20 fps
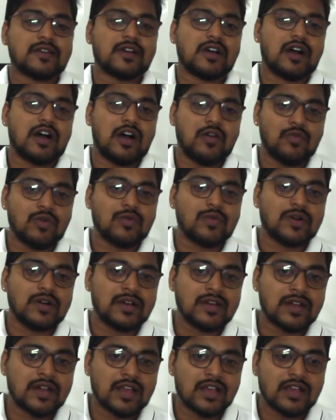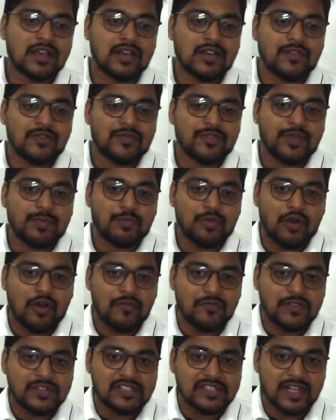However, the
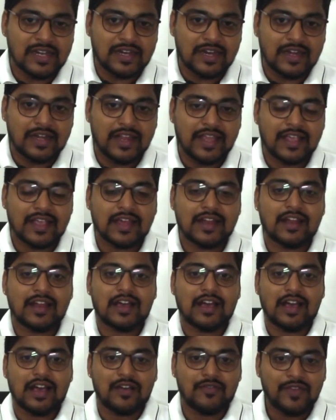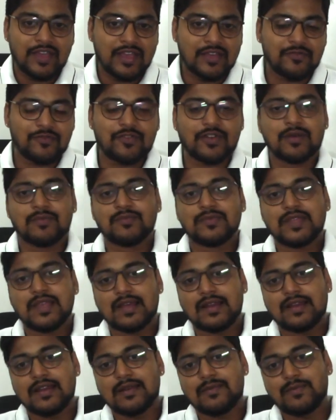profits that are taken away from the
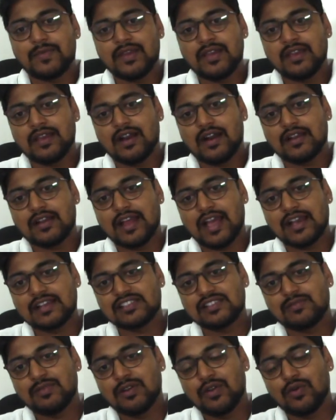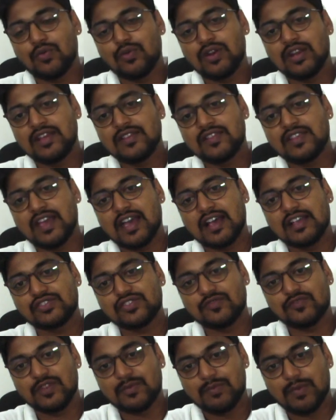LLP are taxable only in the hands
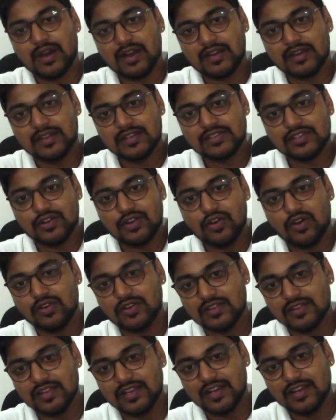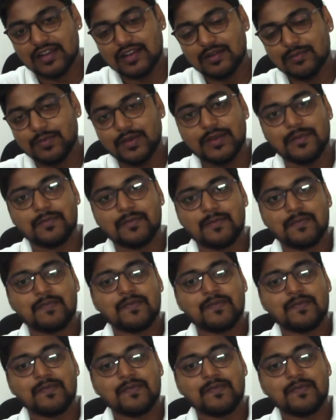of the partners and not in the LLP.